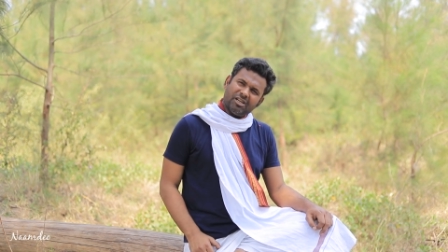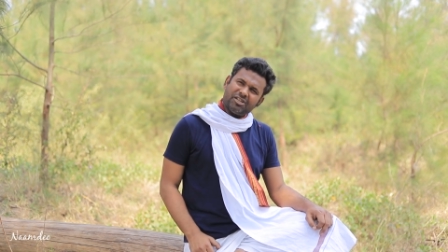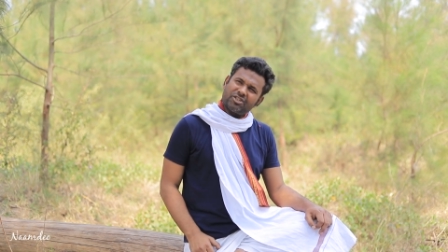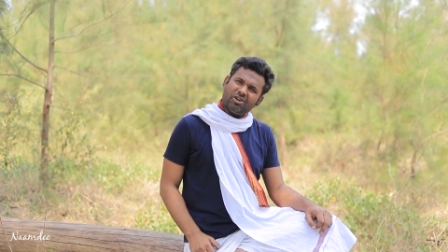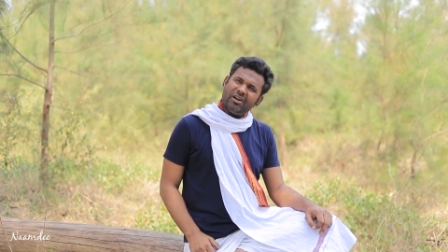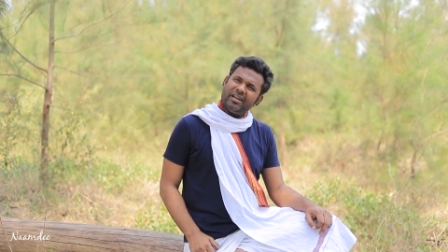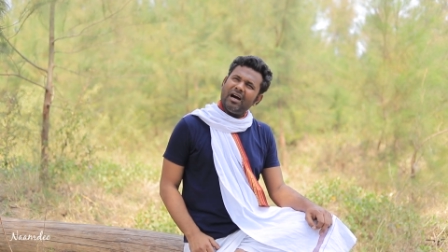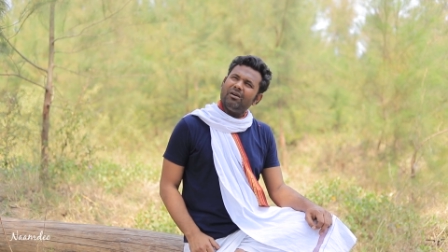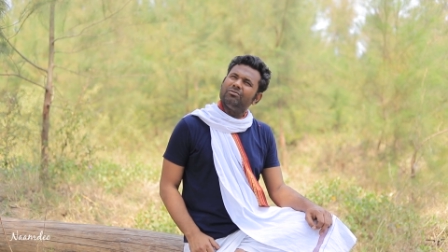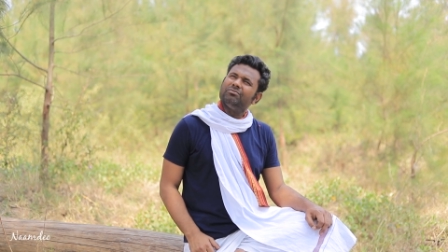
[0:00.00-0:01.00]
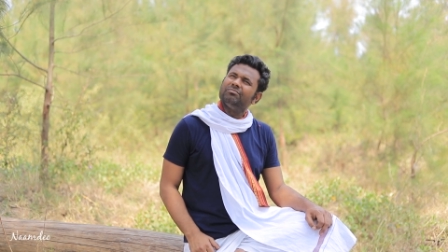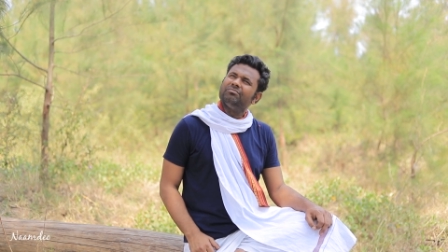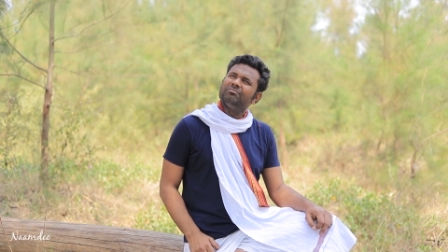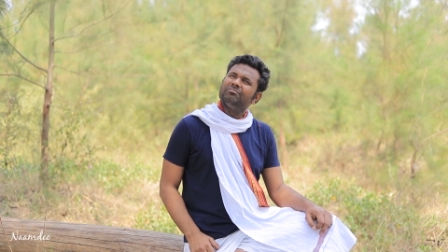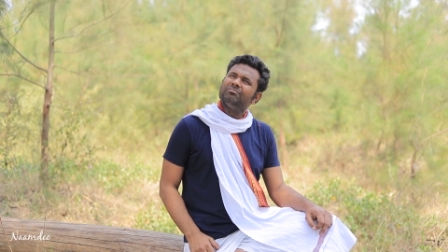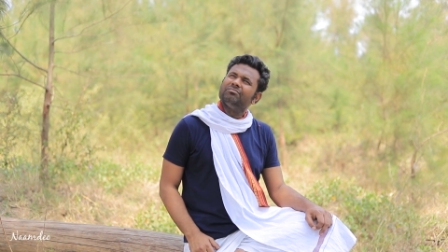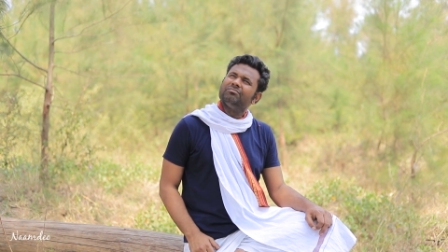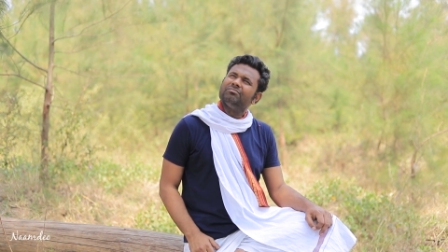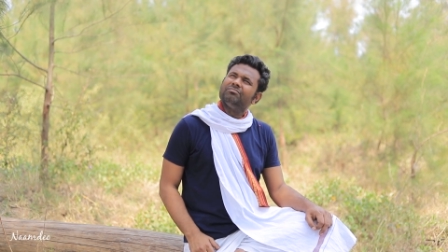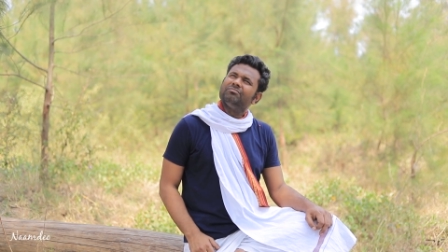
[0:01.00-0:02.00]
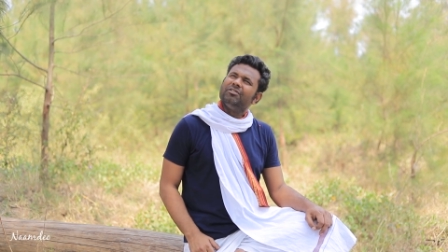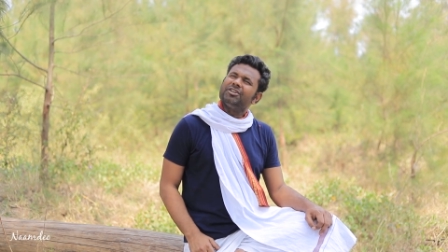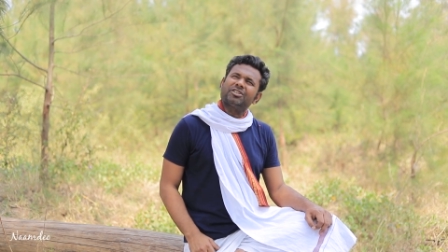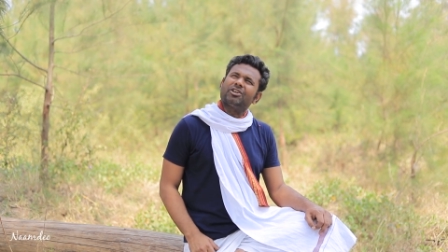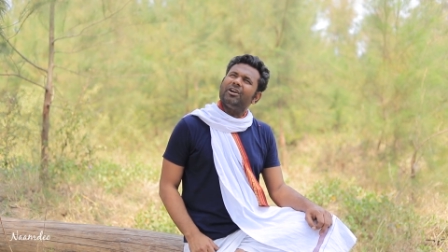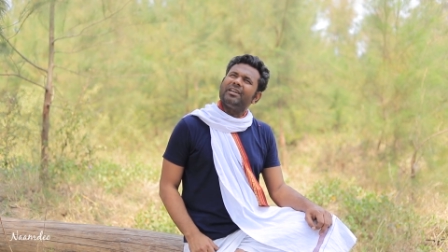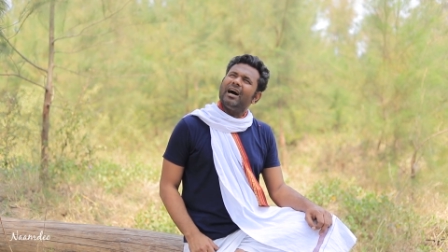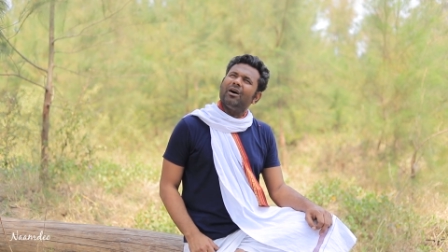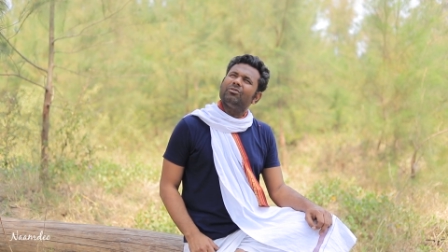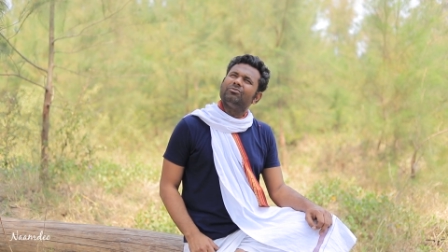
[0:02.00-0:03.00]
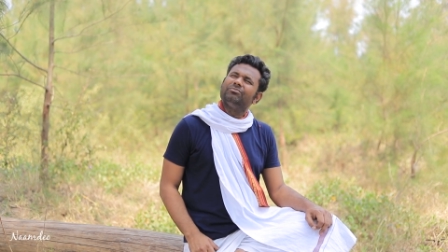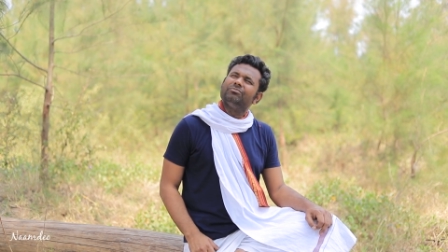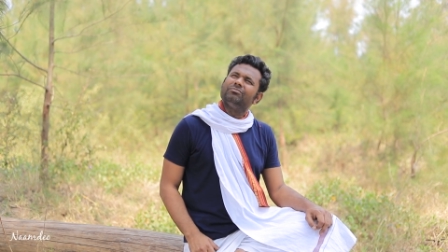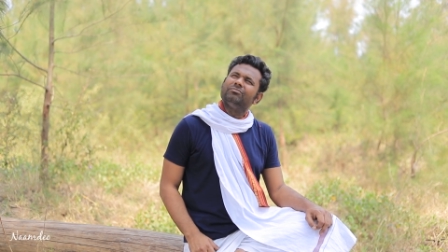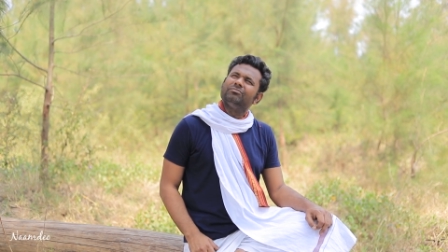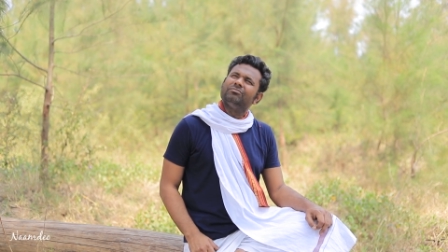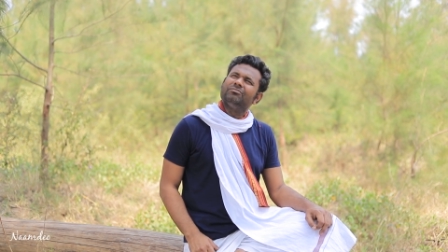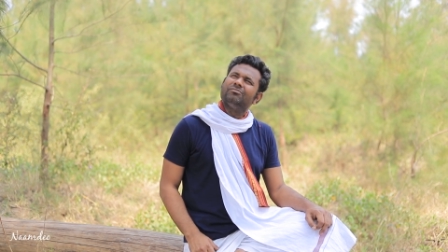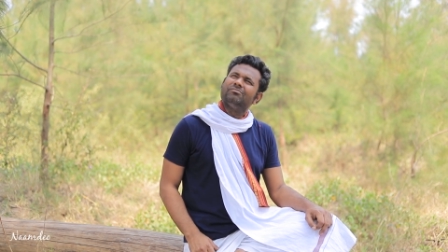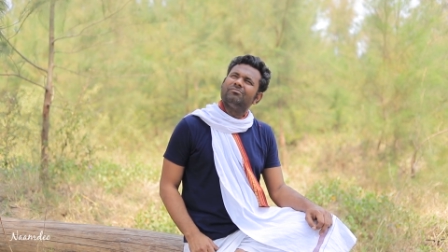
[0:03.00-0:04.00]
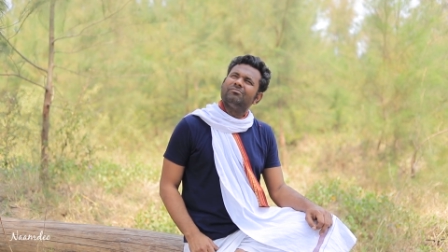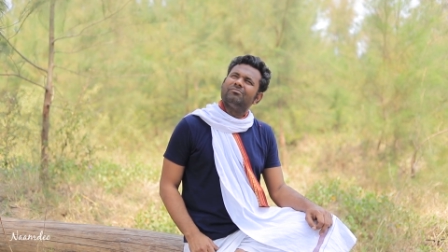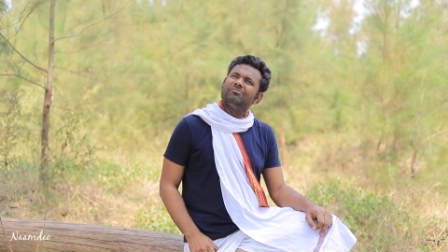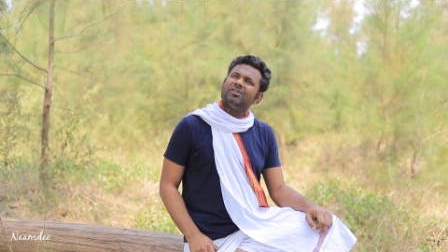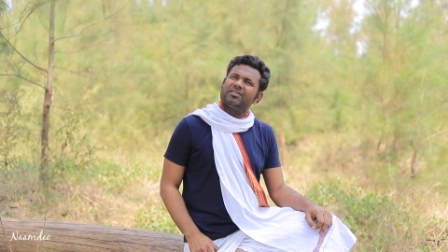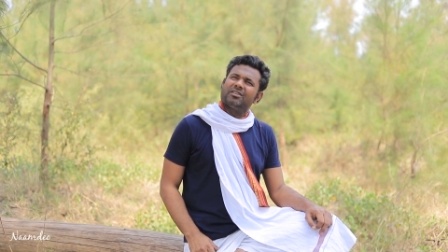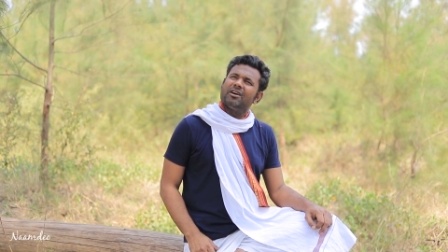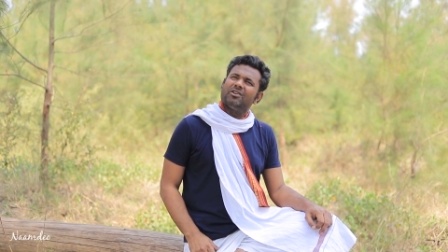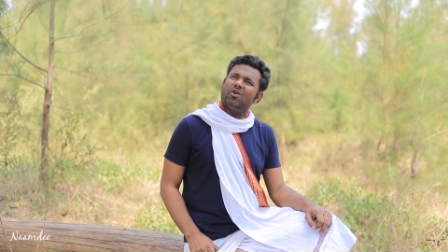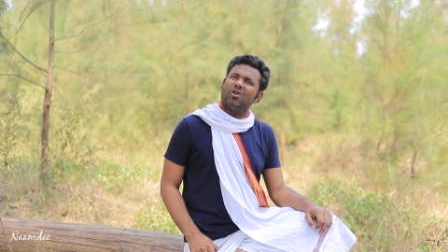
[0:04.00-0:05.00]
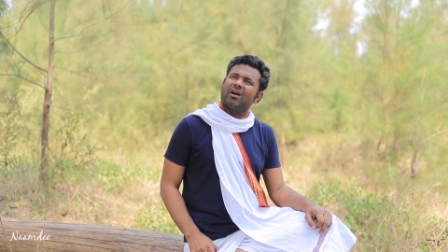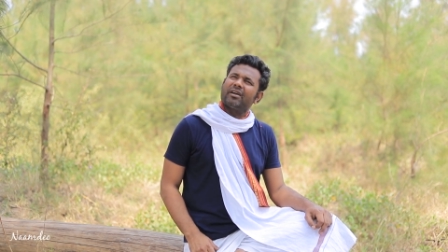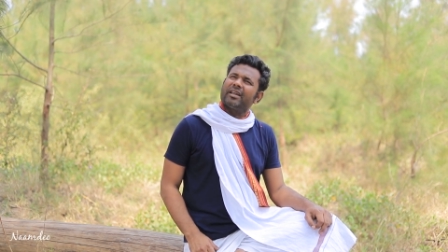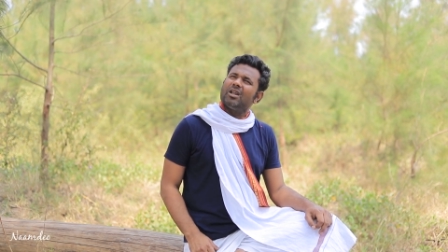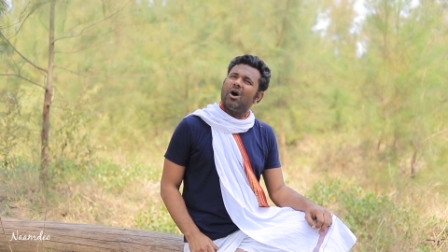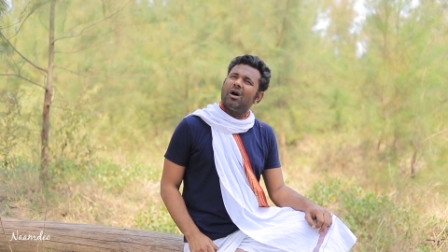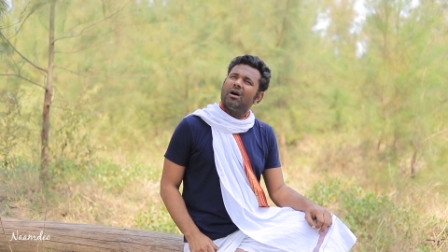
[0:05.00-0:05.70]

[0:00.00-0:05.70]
It is gone now. It is gone now it no longer can